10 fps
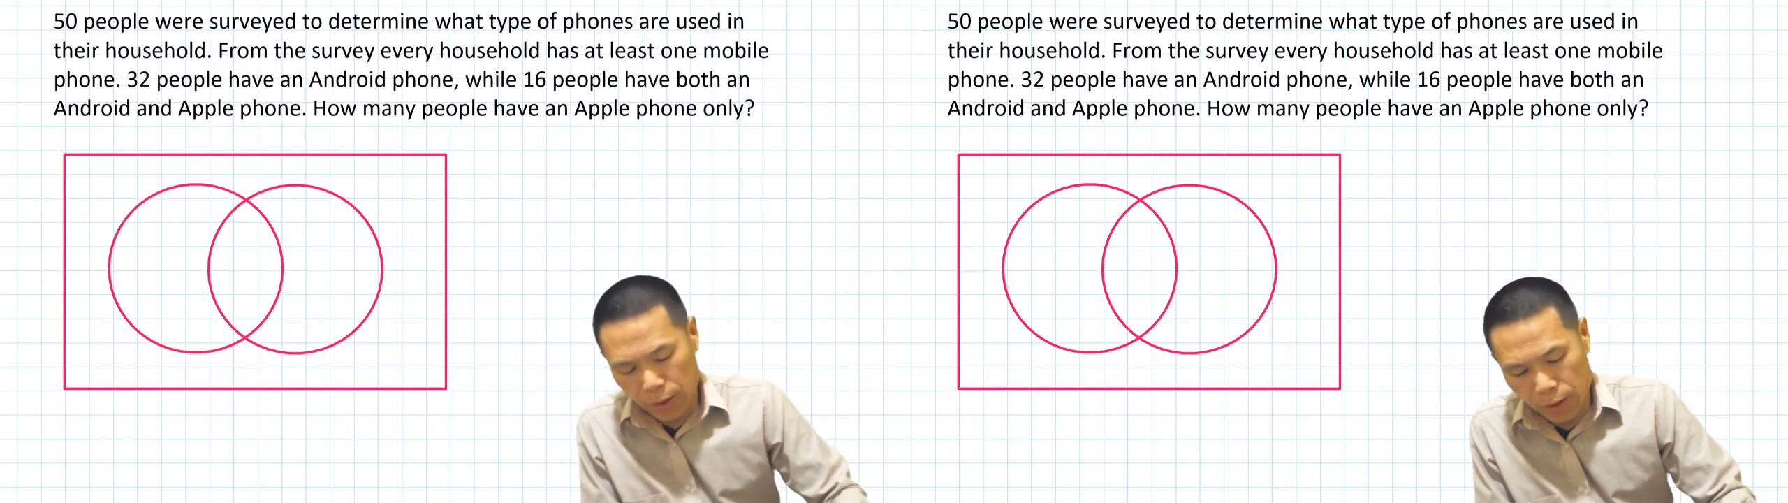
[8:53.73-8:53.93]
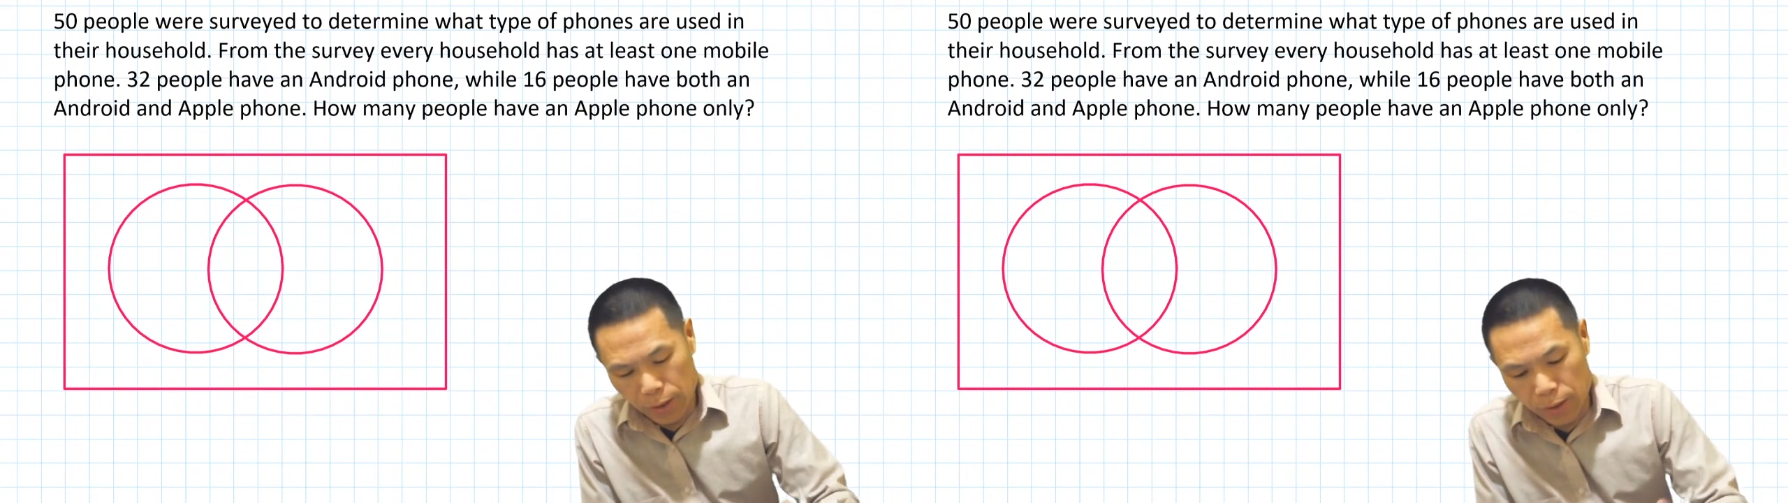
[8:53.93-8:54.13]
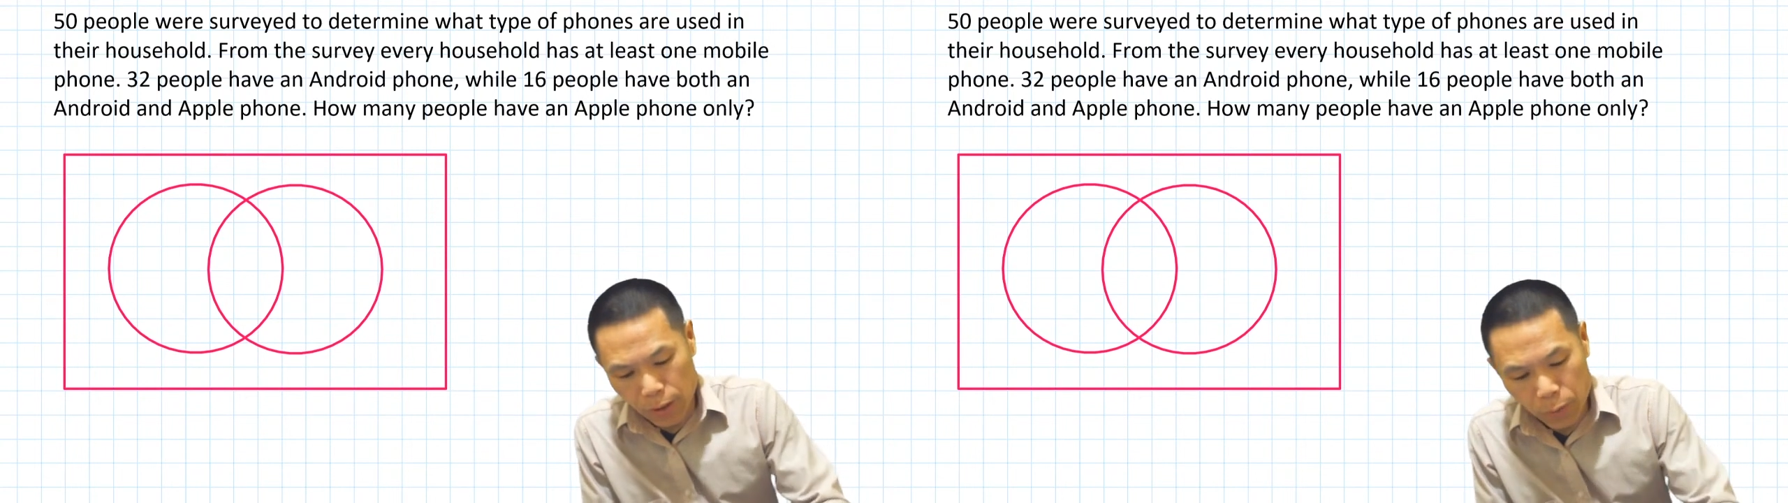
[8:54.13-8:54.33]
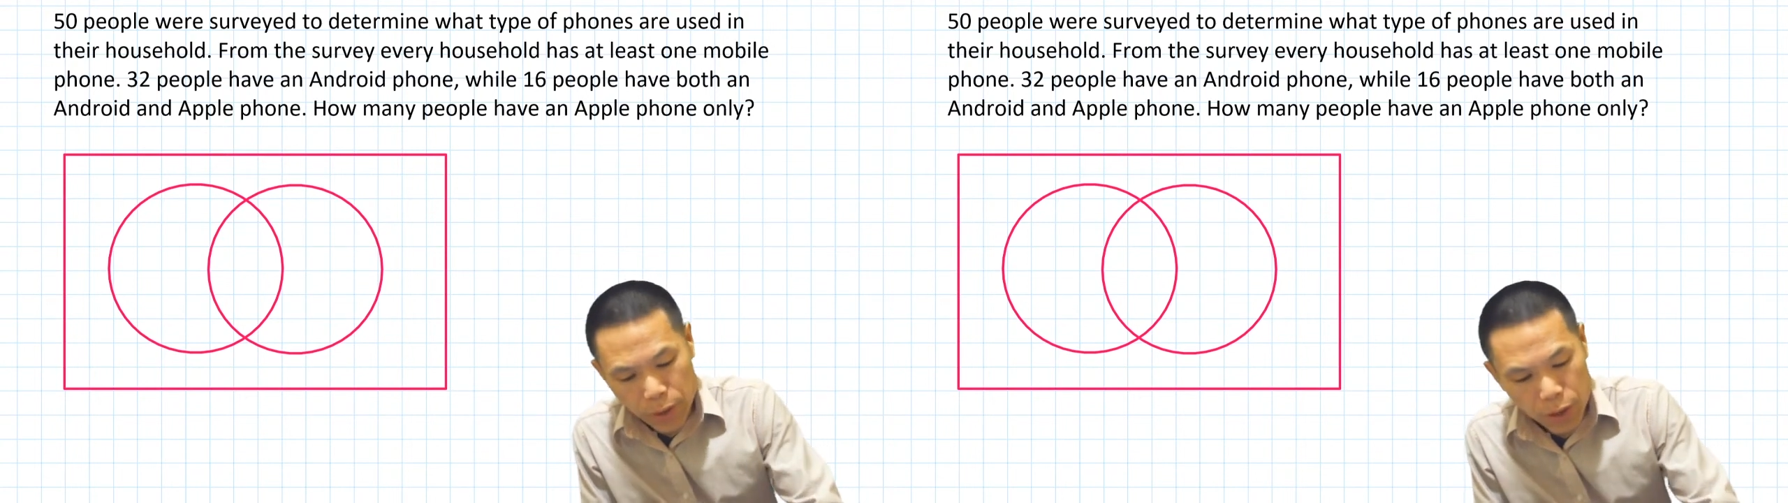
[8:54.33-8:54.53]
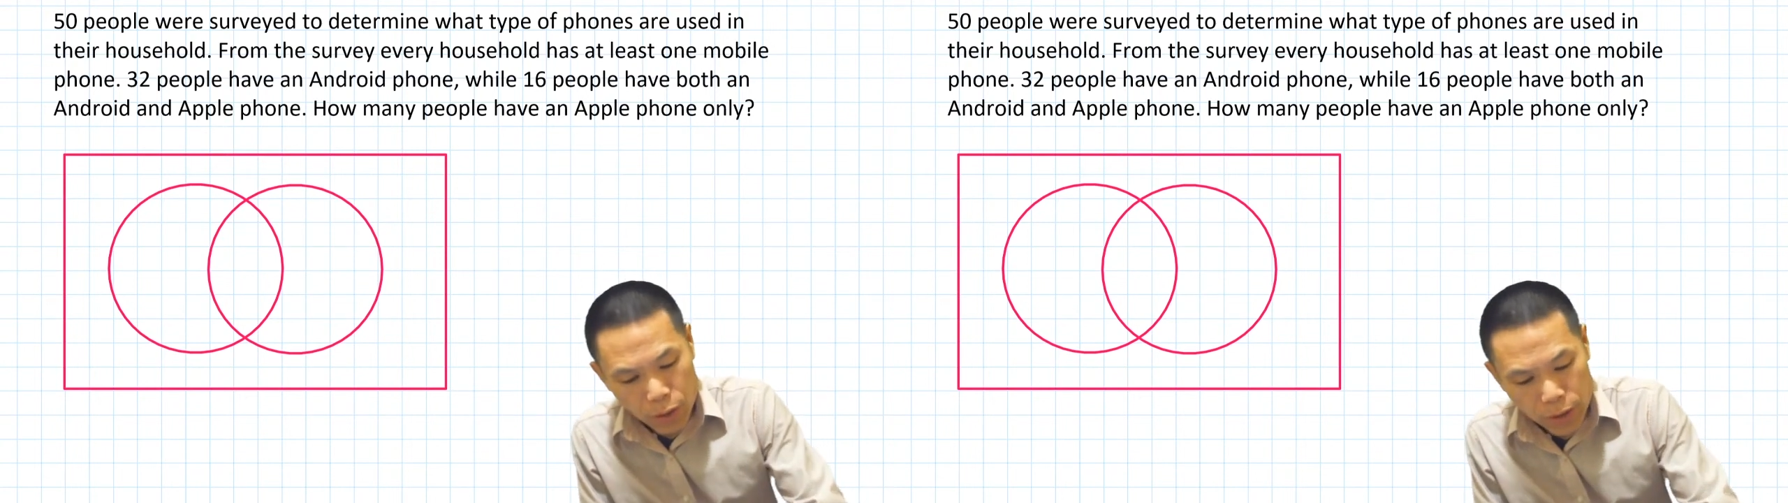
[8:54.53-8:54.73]
So we
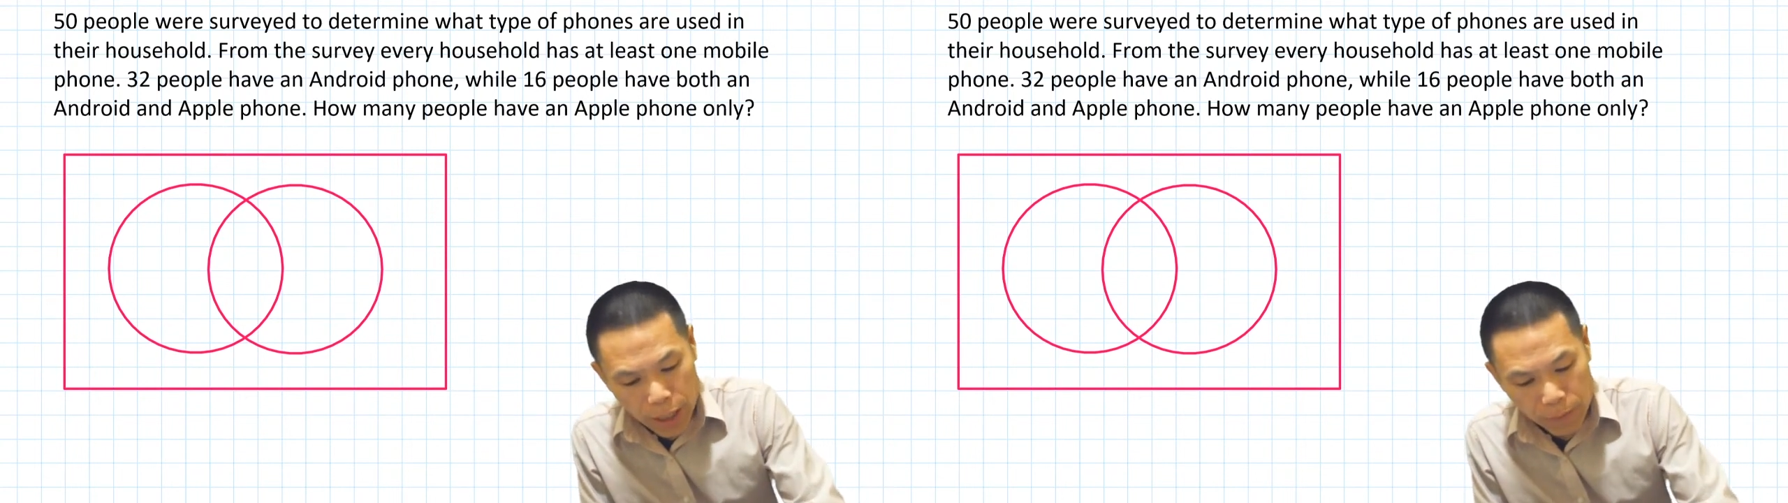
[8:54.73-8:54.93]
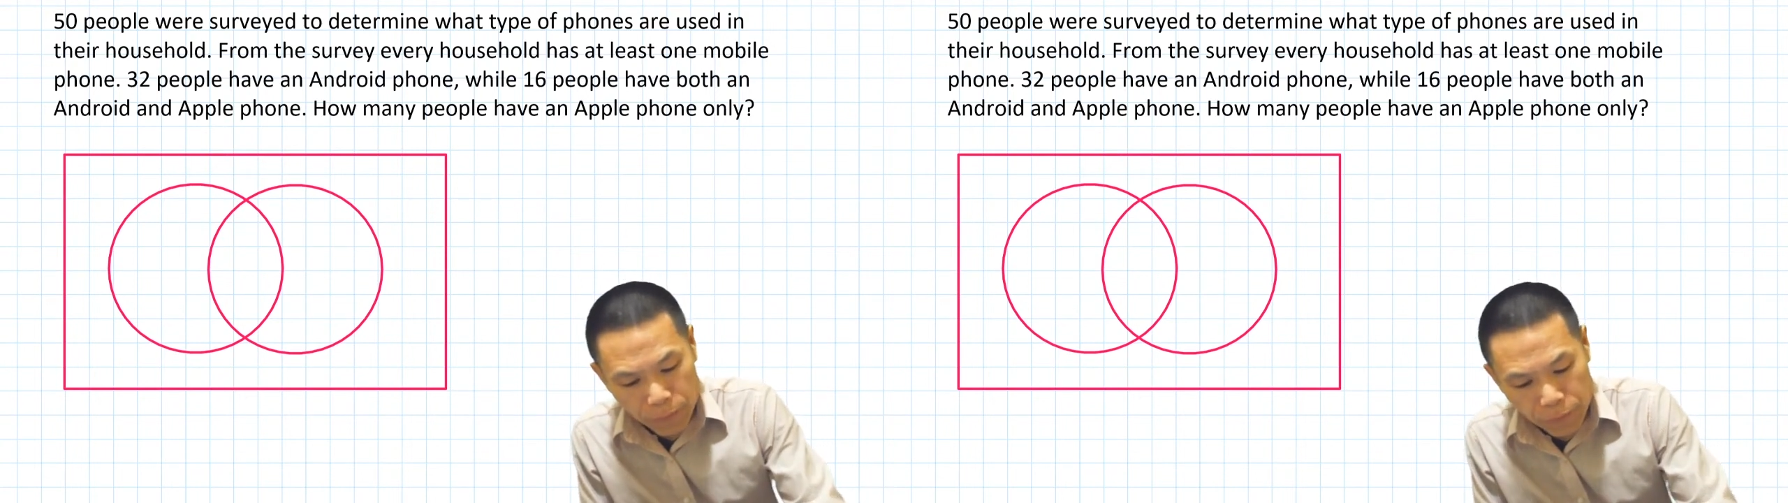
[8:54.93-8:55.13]
know that